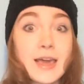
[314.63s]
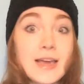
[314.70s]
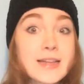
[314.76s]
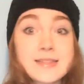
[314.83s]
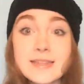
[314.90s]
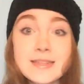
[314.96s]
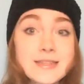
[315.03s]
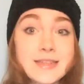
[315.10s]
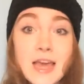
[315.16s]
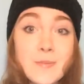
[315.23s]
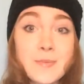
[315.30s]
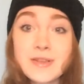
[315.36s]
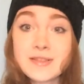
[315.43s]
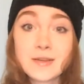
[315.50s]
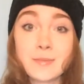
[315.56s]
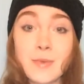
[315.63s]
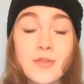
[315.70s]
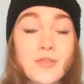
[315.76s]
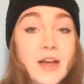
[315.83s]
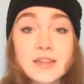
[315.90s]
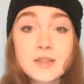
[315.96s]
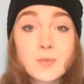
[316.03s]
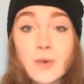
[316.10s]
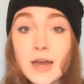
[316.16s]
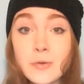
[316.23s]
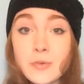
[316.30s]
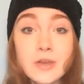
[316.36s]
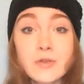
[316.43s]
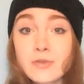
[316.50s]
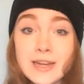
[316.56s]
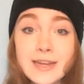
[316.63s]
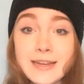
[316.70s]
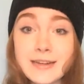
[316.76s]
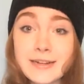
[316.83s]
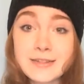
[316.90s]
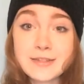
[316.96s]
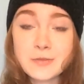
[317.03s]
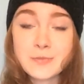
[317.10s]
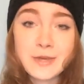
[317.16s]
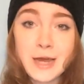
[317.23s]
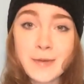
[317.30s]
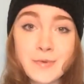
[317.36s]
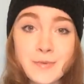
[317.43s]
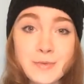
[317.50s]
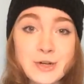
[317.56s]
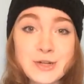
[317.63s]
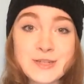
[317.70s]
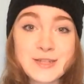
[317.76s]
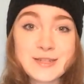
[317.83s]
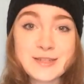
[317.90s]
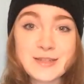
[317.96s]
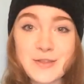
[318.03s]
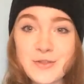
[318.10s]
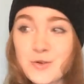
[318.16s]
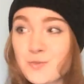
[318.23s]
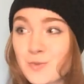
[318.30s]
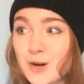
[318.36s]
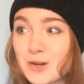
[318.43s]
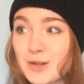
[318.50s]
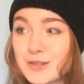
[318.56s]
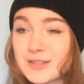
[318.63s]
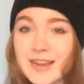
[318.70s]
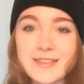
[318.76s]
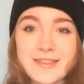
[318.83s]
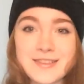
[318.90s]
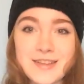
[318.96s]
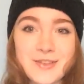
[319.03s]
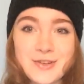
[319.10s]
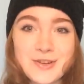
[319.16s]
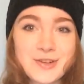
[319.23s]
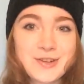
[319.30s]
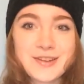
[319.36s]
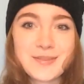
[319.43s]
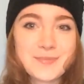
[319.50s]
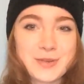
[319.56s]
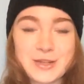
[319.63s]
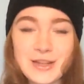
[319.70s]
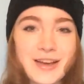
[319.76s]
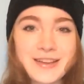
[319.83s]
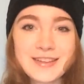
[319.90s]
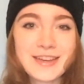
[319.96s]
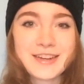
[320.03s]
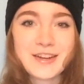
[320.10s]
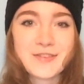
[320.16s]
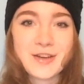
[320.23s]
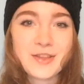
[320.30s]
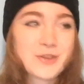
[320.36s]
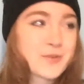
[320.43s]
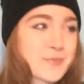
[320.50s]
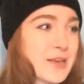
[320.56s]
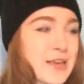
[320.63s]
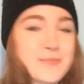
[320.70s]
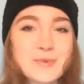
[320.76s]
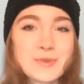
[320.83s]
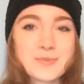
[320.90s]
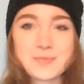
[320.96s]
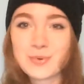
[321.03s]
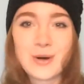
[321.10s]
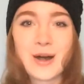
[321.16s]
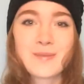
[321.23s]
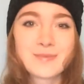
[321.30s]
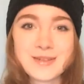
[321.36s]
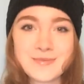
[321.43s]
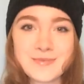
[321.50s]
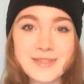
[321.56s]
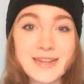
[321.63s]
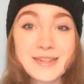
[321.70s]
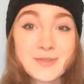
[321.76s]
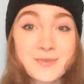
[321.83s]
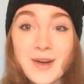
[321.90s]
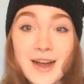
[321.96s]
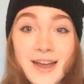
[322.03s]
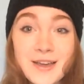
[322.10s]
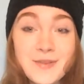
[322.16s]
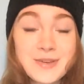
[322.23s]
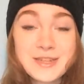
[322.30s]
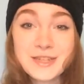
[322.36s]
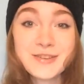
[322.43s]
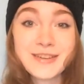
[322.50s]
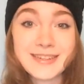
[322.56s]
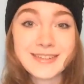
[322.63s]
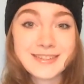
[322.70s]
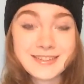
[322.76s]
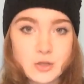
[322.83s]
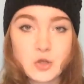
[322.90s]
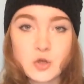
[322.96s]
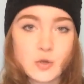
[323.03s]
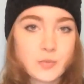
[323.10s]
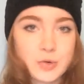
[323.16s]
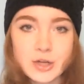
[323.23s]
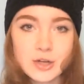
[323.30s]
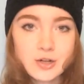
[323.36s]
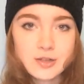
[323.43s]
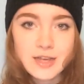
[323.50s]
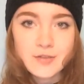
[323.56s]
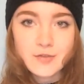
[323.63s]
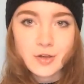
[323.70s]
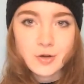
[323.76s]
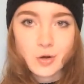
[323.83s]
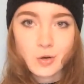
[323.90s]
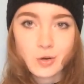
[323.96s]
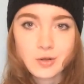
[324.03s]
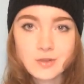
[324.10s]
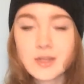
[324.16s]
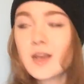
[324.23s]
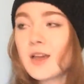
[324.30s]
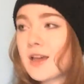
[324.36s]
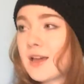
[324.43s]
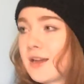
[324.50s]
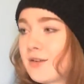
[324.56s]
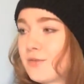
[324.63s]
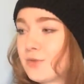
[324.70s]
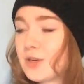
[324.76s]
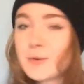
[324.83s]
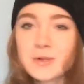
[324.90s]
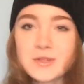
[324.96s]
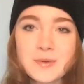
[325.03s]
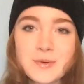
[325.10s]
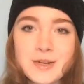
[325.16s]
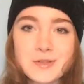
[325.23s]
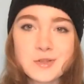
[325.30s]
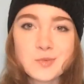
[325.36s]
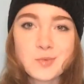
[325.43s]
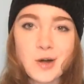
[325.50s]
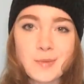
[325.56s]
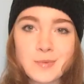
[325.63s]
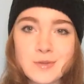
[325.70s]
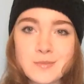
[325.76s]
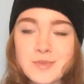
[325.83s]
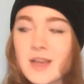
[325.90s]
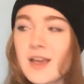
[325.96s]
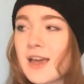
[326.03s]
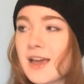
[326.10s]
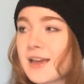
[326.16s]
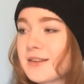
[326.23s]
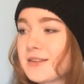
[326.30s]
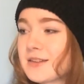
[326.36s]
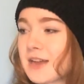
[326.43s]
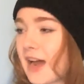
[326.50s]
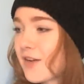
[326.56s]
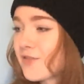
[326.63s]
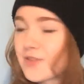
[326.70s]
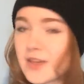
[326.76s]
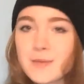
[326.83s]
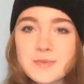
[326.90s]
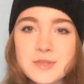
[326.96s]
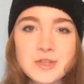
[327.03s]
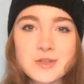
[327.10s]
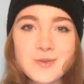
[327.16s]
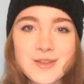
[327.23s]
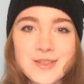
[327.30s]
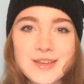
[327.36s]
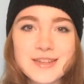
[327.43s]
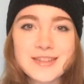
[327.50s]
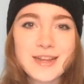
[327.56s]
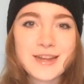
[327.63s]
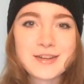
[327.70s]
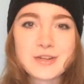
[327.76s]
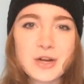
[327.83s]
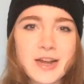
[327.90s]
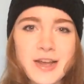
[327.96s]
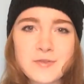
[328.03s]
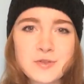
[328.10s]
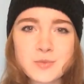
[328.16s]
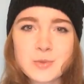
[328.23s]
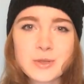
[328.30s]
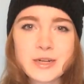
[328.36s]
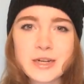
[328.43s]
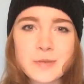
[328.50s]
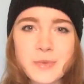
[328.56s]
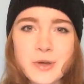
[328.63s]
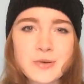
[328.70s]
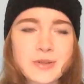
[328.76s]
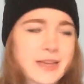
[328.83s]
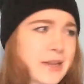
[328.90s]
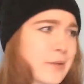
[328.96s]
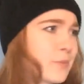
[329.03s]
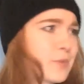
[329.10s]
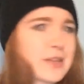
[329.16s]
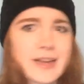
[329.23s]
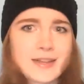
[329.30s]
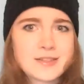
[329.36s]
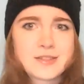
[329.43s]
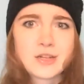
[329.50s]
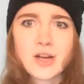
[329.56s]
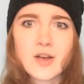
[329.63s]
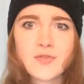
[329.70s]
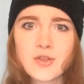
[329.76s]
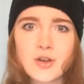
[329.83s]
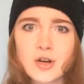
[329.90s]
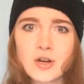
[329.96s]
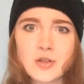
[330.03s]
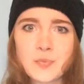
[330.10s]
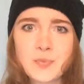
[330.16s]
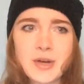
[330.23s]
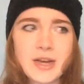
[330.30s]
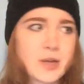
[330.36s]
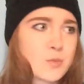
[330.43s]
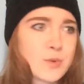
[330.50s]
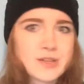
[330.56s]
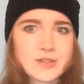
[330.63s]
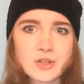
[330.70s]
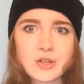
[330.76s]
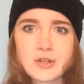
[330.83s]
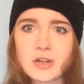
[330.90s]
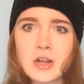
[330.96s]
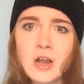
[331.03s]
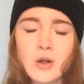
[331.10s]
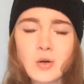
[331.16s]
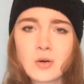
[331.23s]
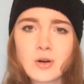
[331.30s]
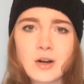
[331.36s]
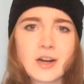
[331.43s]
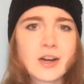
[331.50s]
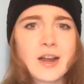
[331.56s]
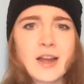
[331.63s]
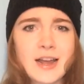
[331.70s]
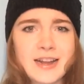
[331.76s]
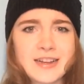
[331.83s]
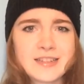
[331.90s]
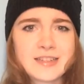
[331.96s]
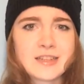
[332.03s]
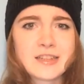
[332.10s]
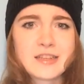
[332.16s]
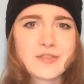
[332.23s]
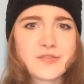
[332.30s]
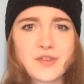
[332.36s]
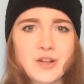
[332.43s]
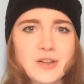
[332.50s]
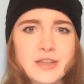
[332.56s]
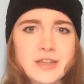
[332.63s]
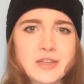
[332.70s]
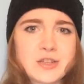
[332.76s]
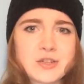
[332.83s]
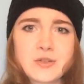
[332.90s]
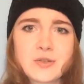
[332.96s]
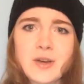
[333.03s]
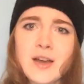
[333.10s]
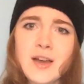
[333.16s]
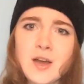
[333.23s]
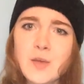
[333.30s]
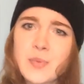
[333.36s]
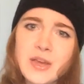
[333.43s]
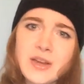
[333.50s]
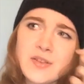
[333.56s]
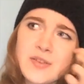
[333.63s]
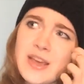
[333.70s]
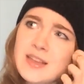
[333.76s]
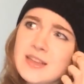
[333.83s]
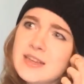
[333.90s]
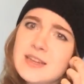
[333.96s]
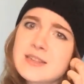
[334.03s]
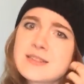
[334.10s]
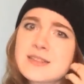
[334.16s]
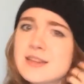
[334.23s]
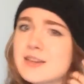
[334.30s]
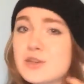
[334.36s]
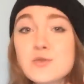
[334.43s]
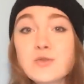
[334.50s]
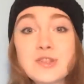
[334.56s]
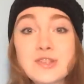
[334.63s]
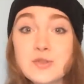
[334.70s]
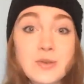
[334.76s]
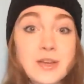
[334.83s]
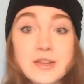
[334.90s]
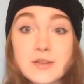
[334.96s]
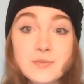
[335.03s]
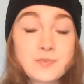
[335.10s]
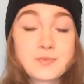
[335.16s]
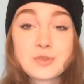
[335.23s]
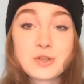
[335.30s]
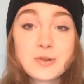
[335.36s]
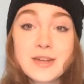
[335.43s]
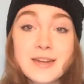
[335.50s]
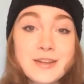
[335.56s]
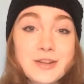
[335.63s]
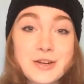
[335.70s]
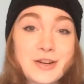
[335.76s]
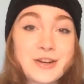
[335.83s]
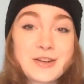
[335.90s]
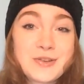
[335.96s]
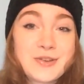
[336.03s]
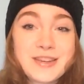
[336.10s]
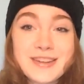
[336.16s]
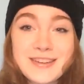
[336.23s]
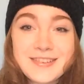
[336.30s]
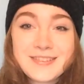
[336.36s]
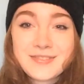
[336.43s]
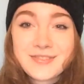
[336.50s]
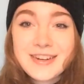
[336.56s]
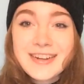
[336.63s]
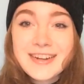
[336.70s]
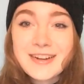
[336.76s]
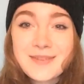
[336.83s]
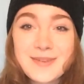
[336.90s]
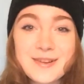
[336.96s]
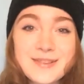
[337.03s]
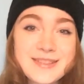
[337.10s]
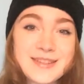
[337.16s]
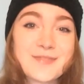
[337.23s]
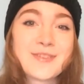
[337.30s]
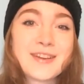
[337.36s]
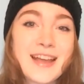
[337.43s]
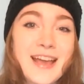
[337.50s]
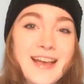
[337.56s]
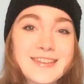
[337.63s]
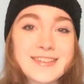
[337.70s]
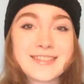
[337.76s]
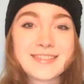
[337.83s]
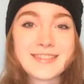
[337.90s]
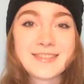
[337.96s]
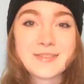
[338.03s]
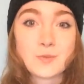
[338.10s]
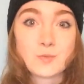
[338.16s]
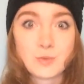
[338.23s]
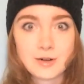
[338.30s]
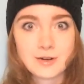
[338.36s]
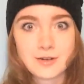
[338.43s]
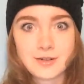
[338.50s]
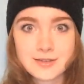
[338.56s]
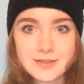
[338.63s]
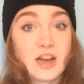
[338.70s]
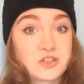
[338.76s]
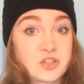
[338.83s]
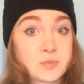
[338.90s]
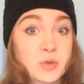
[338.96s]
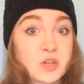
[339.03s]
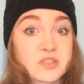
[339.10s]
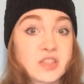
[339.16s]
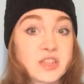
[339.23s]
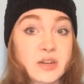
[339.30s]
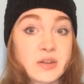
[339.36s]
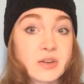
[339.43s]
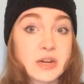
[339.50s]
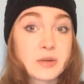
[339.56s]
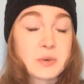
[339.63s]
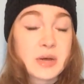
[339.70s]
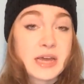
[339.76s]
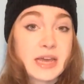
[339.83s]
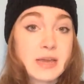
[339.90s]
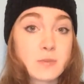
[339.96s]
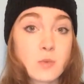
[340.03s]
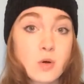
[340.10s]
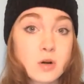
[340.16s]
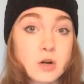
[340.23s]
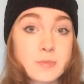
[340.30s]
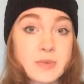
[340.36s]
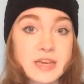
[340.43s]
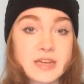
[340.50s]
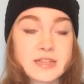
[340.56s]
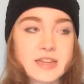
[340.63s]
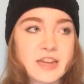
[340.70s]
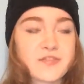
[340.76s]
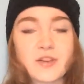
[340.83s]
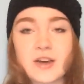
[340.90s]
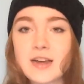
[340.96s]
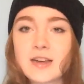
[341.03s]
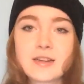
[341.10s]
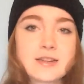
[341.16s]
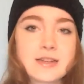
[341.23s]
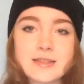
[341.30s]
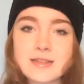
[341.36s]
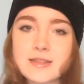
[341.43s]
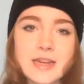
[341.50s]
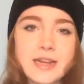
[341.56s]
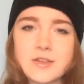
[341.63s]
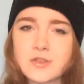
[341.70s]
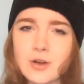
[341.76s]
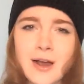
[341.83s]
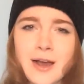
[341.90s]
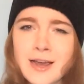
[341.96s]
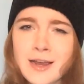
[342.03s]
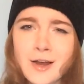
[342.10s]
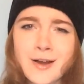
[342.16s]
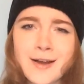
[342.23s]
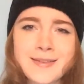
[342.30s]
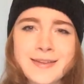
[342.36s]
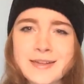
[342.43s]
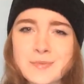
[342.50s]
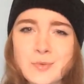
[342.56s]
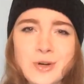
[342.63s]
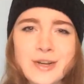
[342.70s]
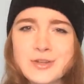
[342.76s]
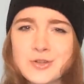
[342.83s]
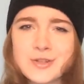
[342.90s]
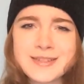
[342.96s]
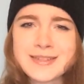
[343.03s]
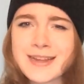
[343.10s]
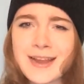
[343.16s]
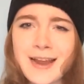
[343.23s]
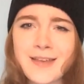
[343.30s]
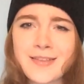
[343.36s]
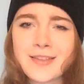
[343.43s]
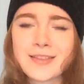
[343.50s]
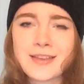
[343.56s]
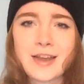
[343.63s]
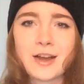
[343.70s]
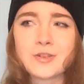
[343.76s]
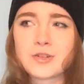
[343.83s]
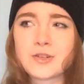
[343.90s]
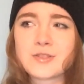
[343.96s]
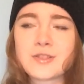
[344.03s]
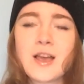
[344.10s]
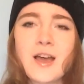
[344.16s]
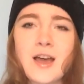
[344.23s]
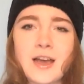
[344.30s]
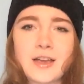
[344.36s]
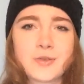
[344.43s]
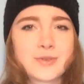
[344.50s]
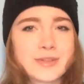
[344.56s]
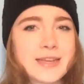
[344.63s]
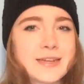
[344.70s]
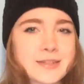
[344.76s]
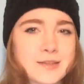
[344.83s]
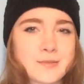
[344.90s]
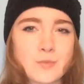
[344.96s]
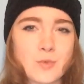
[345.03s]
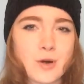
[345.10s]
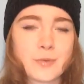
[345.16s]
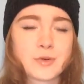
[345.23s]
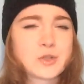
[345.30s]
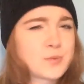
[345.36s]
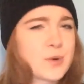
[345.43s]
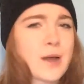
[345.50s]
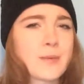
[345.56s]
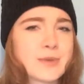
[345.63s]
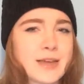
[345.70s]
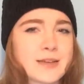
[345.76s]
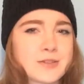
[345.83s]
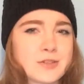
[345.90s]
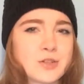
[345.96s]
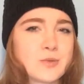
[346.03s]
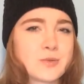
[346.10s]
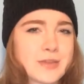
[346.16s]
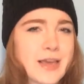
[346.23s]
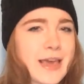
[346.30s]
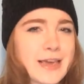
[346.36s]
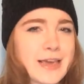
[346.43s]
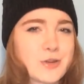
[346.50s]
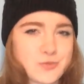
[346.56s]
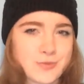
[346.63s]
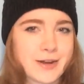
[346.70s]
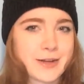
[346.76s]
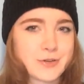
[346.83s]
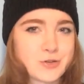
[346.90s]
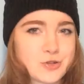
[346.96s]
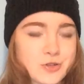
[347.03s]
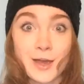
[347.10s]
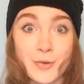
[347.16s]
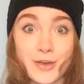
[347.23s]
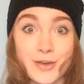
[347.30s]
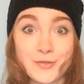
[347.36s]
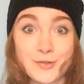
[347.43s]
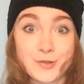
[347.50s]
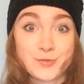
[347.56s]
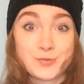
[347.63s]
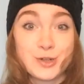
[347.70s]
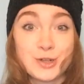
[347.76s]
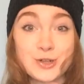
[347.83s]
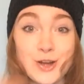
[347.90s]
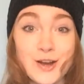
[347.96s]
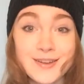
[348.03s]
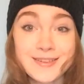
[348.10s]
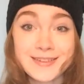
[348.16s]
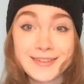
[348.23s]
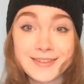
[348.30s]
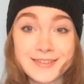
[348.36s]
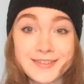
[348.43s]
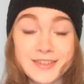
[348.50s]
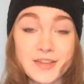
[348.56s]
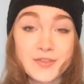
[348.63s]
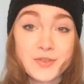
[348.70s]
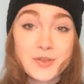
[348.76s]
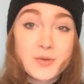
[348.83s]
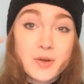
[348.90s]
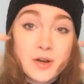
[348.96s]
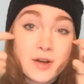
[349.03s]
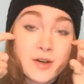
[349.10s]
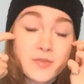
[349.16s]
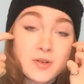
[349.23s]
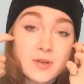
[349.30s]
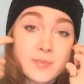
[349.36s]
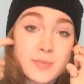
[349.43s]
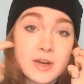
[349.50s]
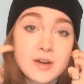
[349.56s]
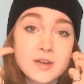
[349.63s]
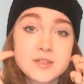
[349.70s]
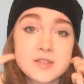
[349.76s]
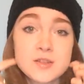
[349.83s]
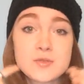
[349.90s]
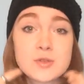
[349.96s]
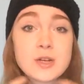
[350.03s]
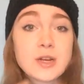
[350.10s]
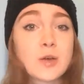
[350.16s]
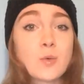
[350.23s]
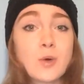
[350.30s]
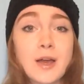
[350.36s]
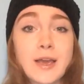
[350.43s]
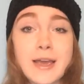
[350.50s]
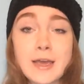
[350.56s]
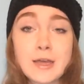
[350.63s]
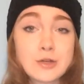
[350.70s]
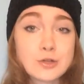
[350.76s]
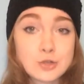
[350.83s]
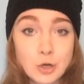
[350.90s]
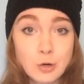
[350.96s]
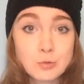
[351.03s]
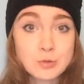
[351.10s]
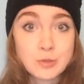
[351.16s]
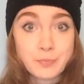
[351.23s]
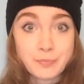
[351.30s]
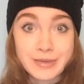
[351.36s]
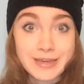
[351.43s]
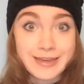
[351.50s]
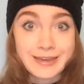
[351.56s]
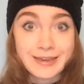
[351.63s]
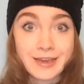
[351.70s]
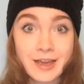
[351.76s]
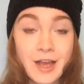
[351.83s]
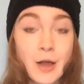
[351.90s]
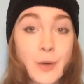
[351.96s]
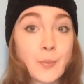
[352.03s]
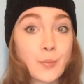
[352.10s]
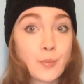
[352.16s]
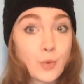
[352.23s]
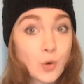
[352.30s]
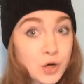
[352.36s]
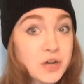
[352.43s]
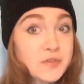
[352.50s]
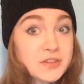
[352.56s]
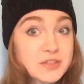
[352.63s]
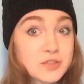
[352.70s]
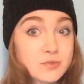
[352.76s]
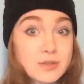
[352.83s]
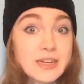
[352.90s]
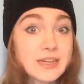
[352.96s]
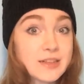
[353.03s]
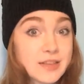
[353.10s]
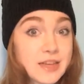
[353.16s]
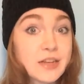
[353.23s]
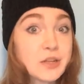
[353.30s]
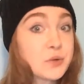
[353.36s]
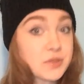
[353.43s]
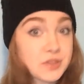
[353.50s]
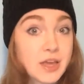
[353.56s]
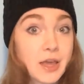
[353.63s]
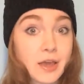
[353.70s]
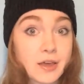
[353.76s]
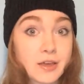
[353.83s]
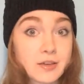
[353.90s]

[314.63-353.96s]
It's escapism. That's why we read. It's to become immersed in this other world and this other plotline of other people's problems. That's why we do it. You put your life on hold and read about someone else's problems and have them deal with it and not have to worry about getting blasted off the earth by a wizard or accidentally falling into a pit of aliens. Like, you can do it. You can read about someone else's world. I just personally like reading YA more because I find that the stakes are higher and then it's more interesting and that the characters, I can relate to them more, which probably has to do with age range. However, regardless, if you are ever embarrassed of reading YA, don't be. More of us read it than you think.